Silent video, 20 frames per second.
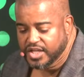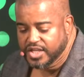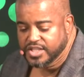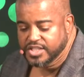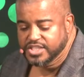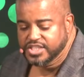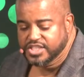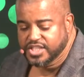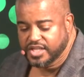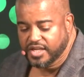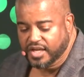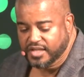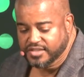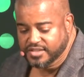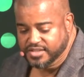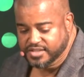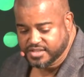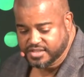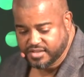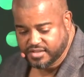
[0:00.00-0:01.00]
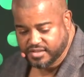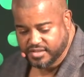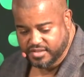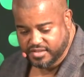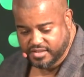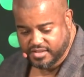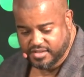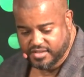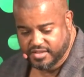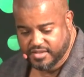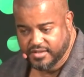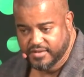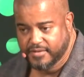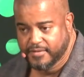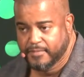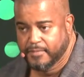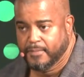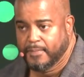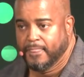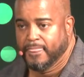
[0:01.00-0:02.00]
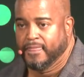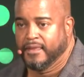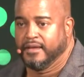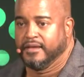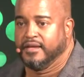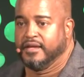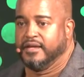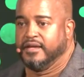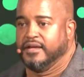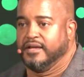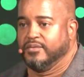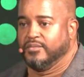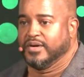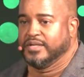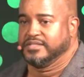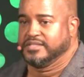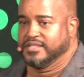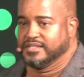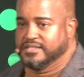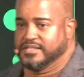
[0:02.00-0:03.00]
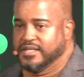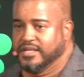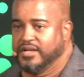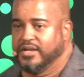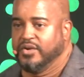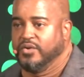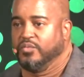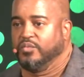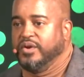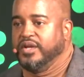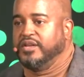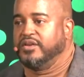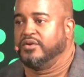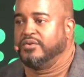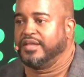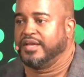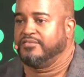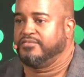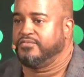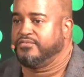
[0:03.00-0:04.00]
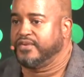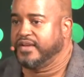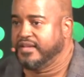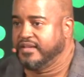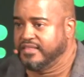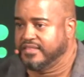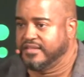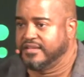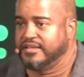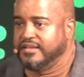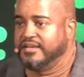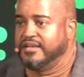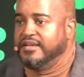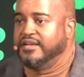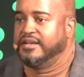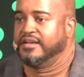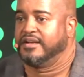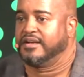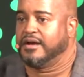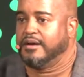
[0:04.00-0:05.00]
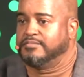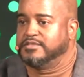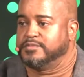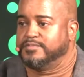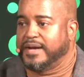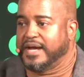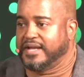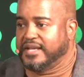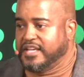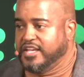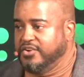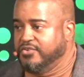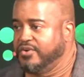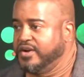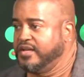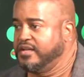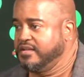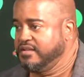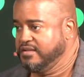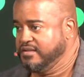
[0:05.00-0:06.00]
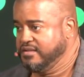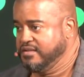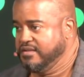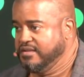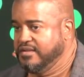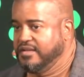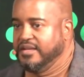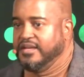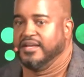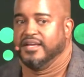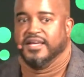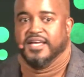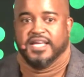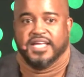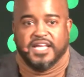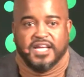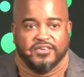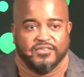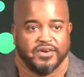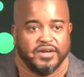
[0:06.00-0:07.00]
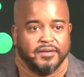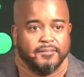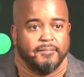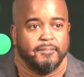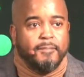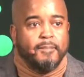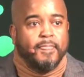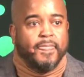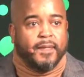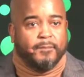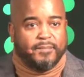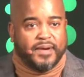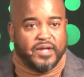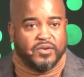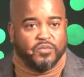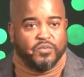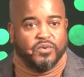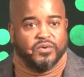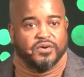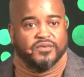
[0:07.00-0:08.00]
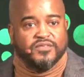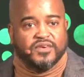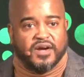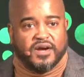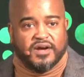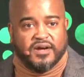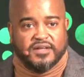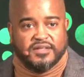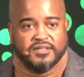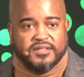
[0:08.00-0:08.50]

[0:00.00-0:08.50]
She understood. Watch this. We know that faith comes by hearing, hearing by the word of God.